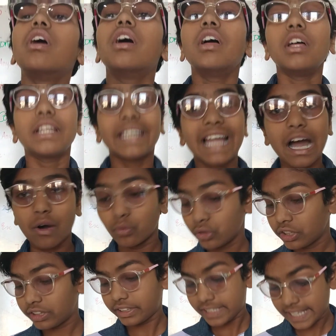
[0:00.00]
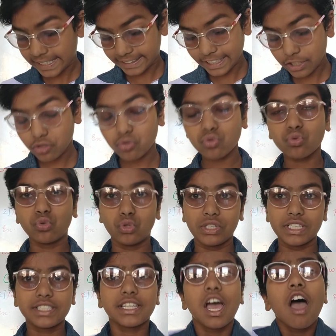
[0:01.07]
Now the second rule is,
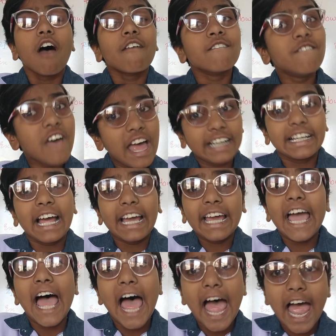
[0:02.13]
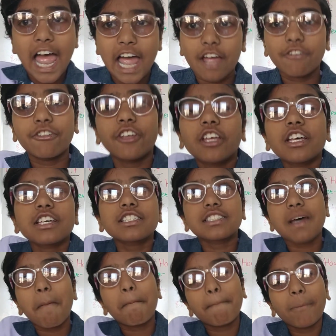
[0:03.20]
when I have
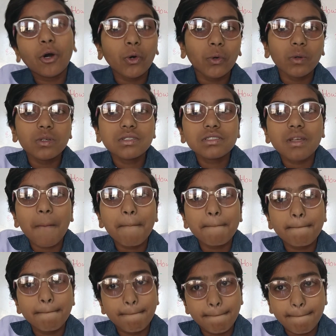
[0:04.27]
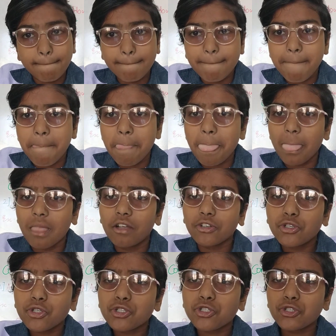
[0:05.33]
suppose
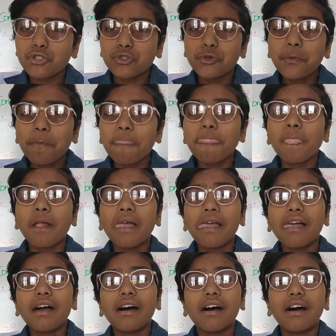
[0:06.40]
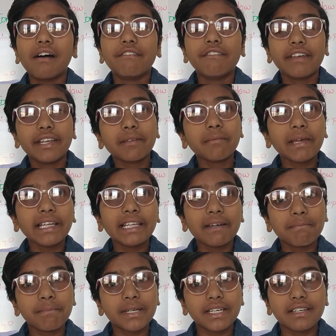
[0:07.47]
to do when my
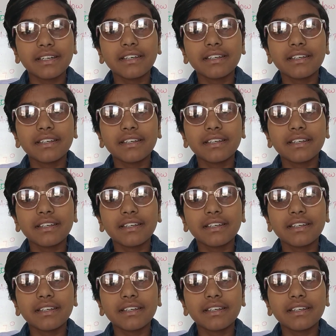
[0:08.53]
number